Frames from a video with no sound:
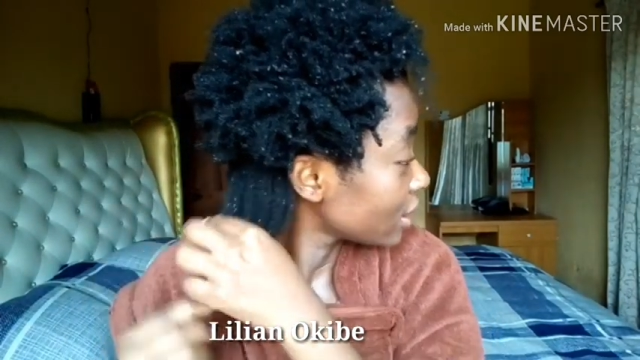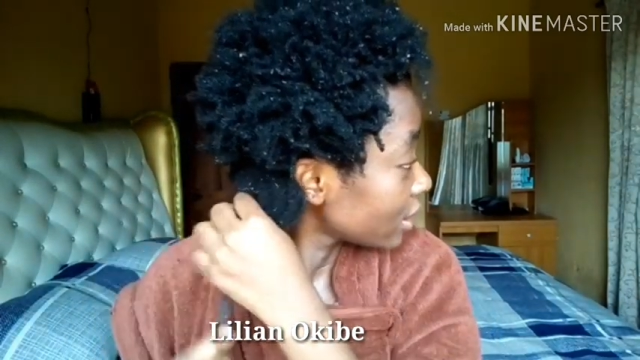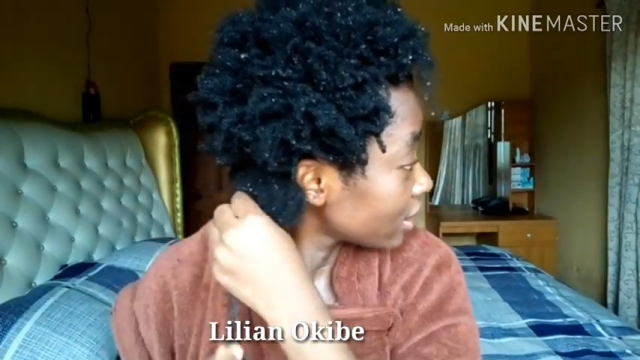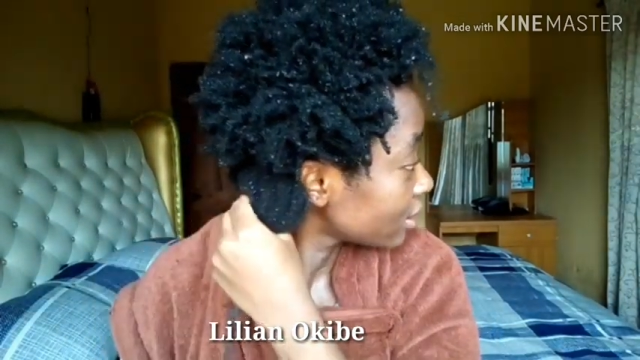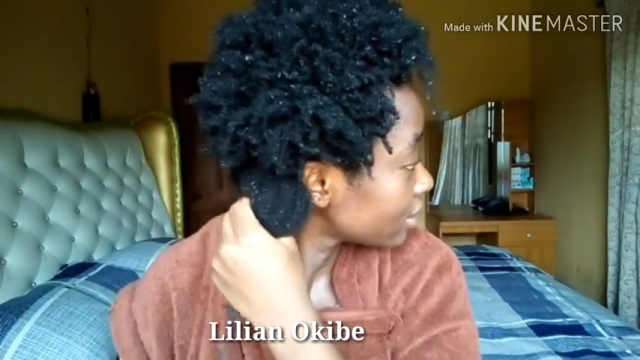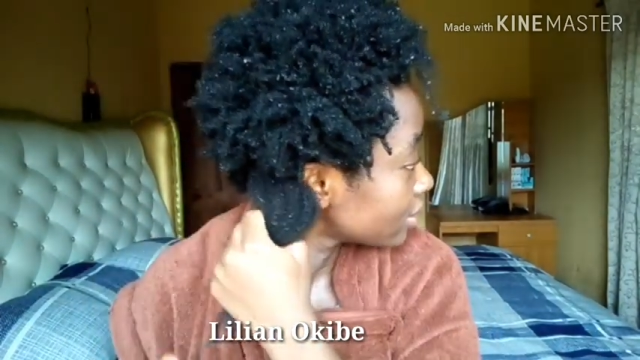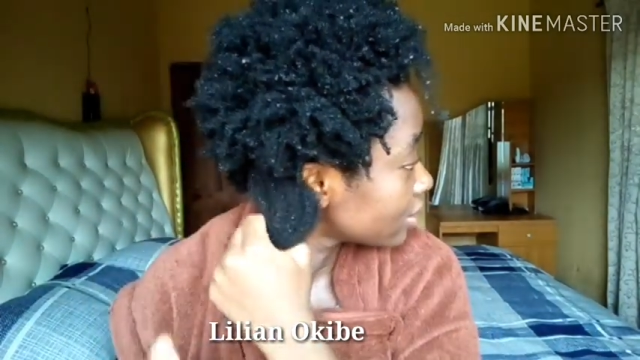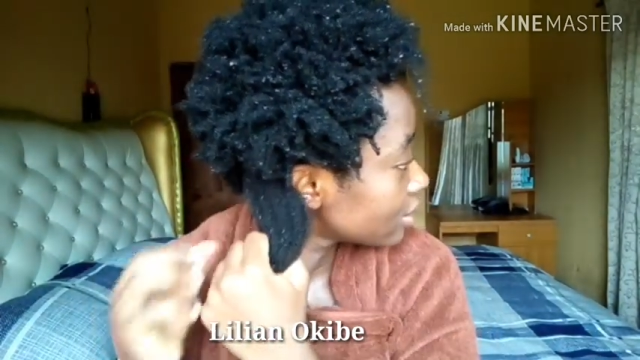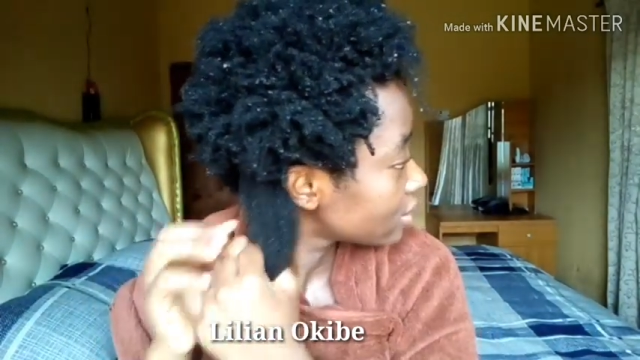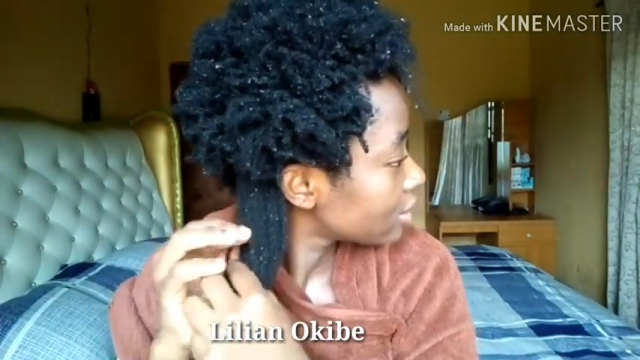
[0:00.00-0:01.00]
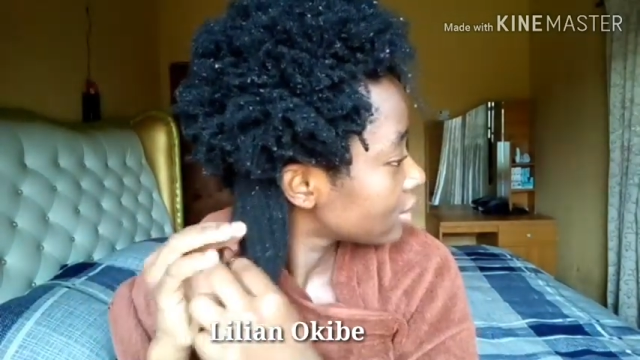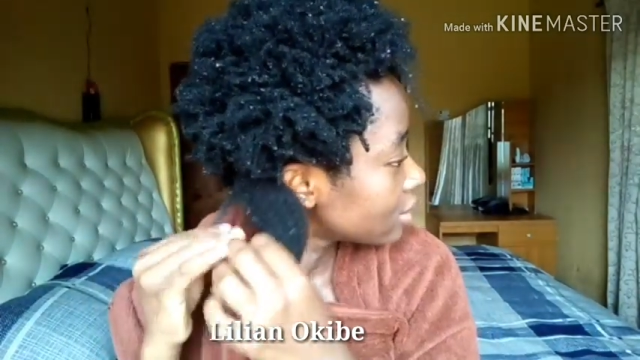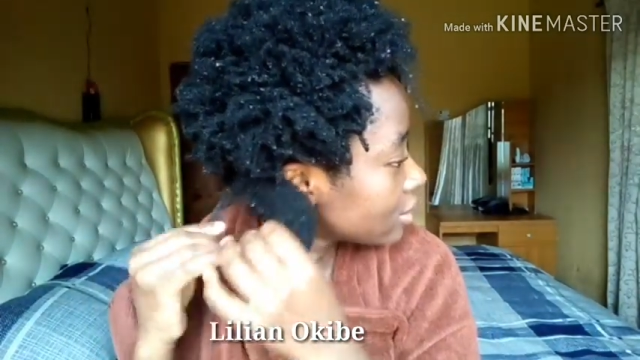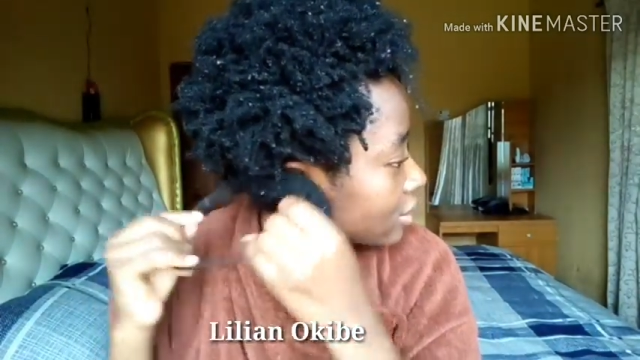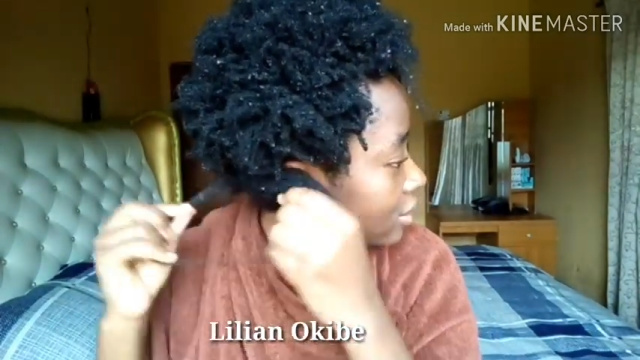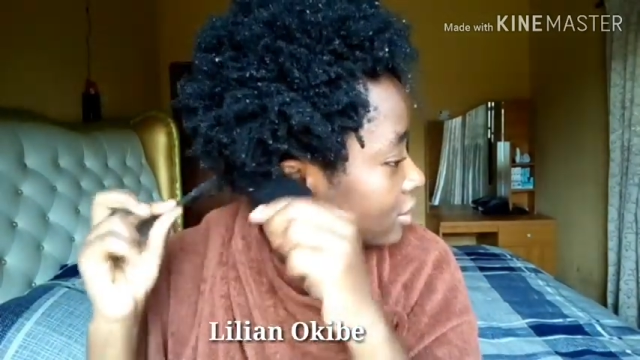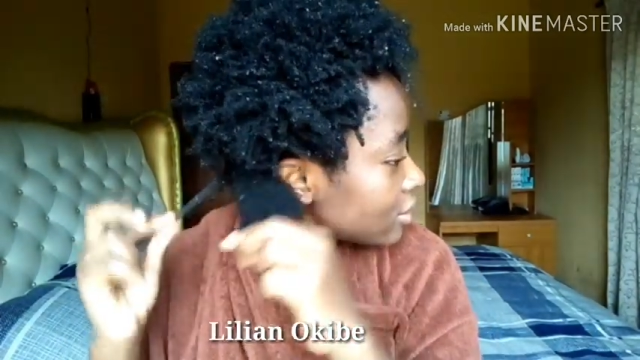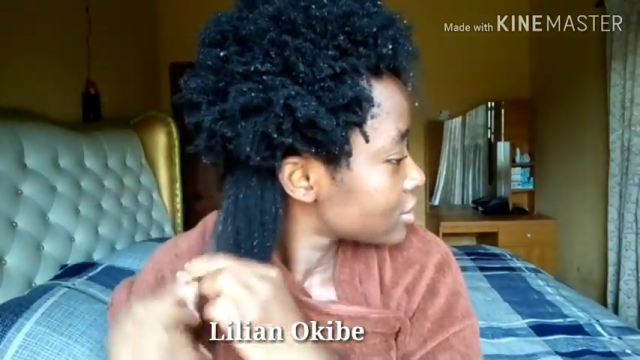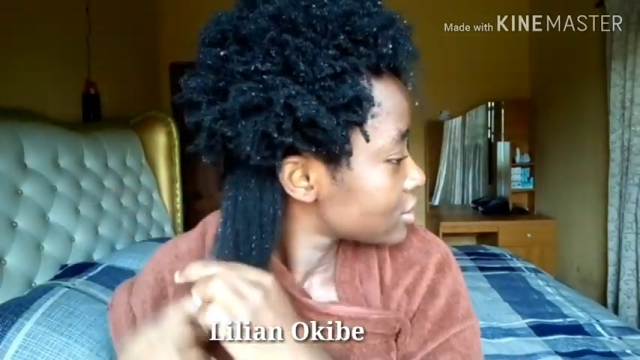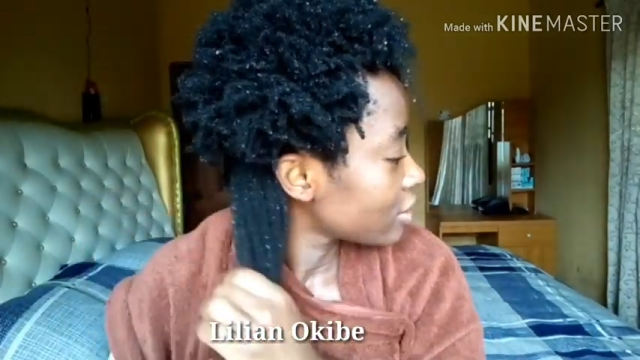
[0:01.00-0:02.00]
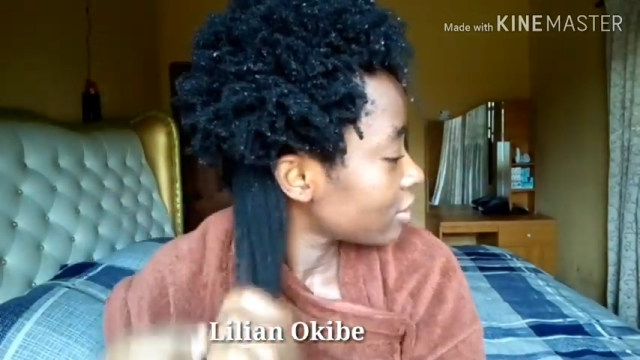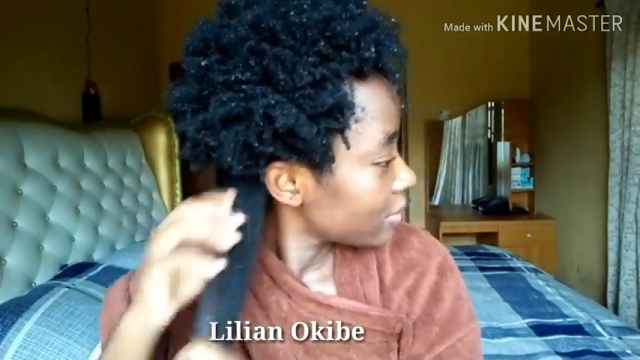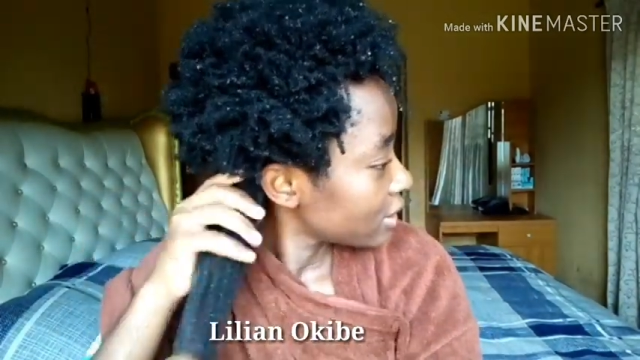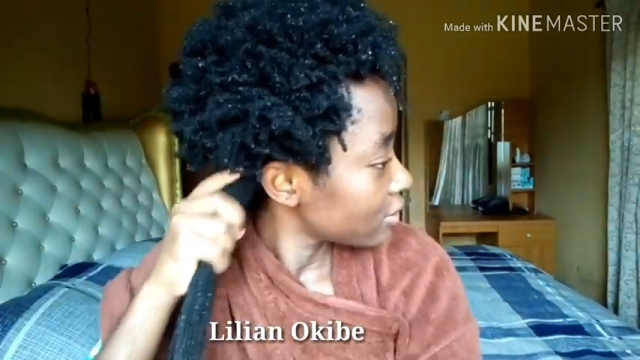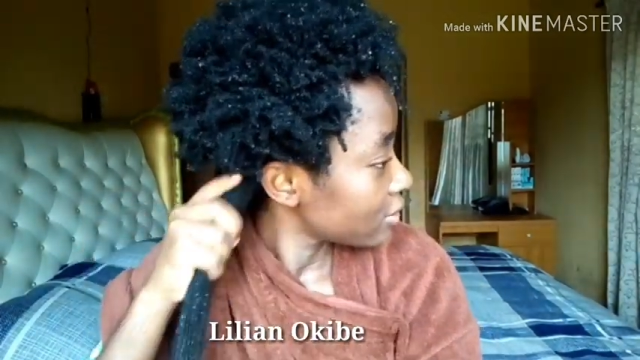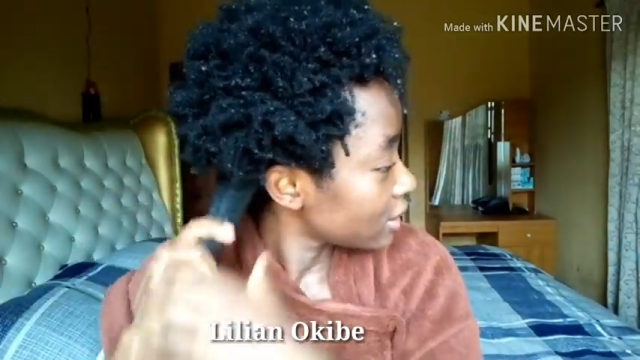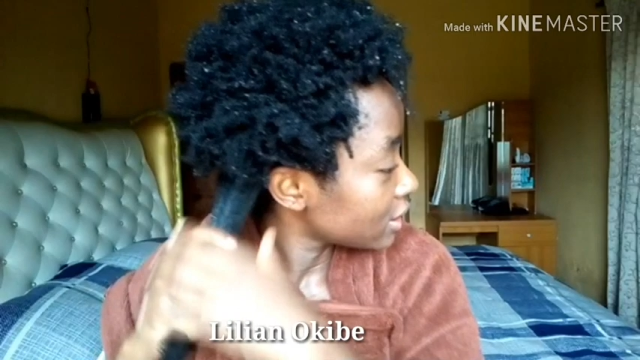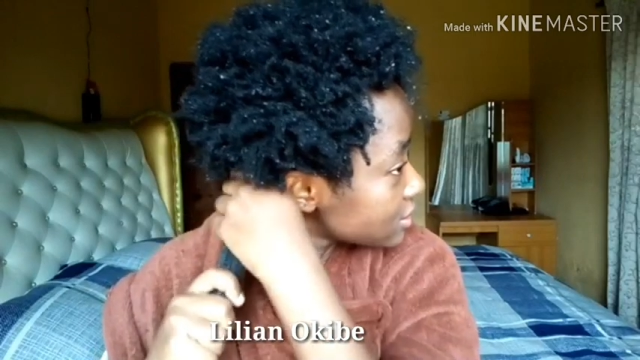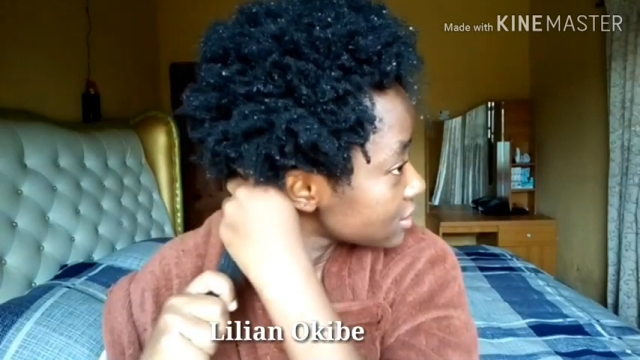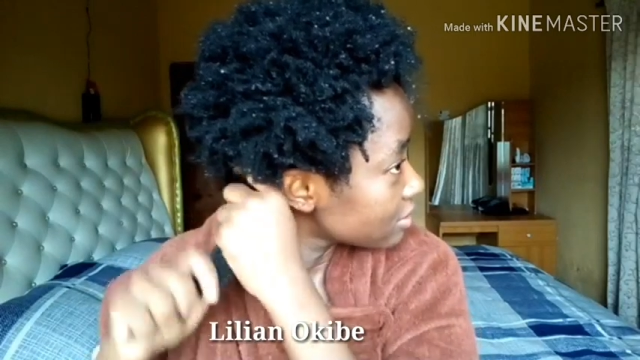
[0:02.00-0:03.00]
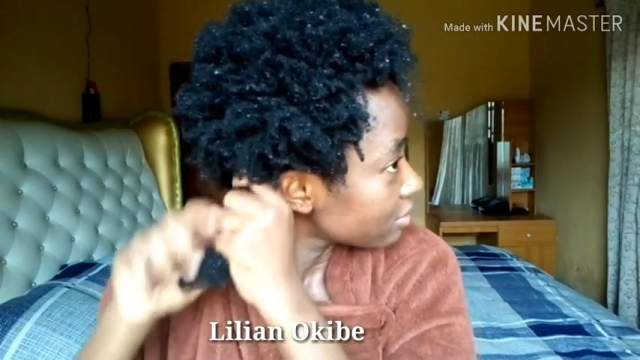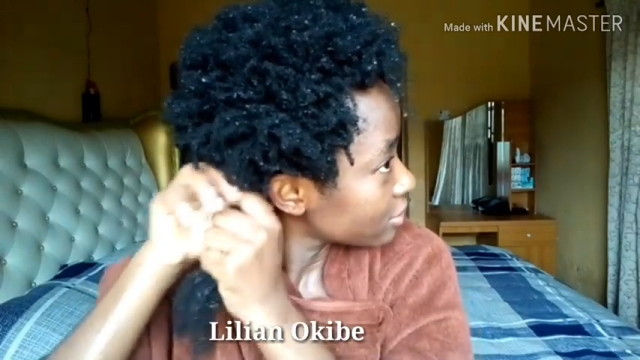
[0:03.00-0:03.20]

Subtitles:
hair to help elongate it.